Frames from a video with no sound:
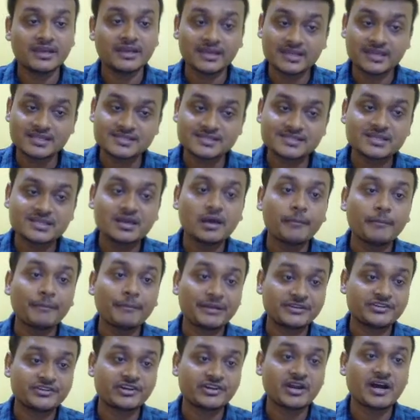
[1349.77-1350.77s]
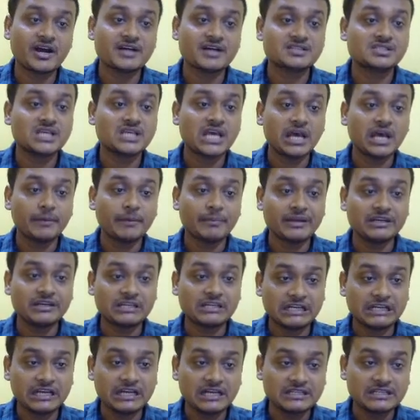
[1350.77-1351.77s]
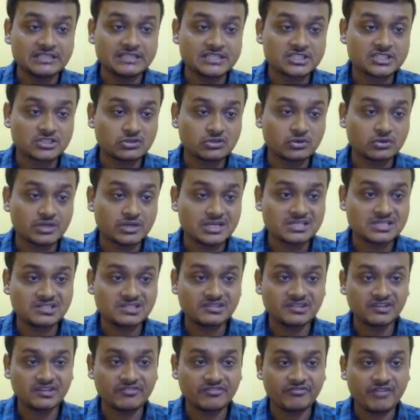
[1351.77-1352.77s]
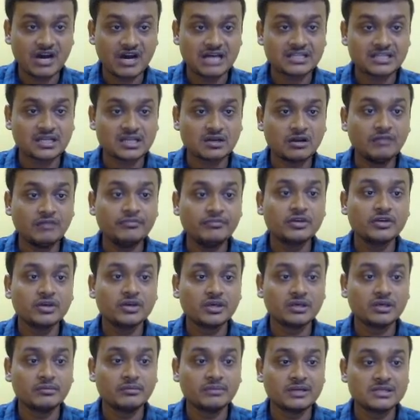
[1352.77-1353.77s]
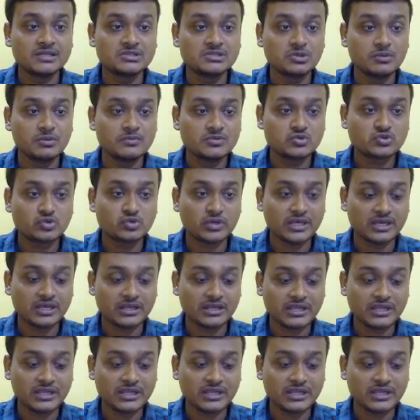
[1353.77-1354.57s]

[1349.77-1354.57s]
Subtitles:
is Petrarch. Petrarch is known as the father of humanism. So here A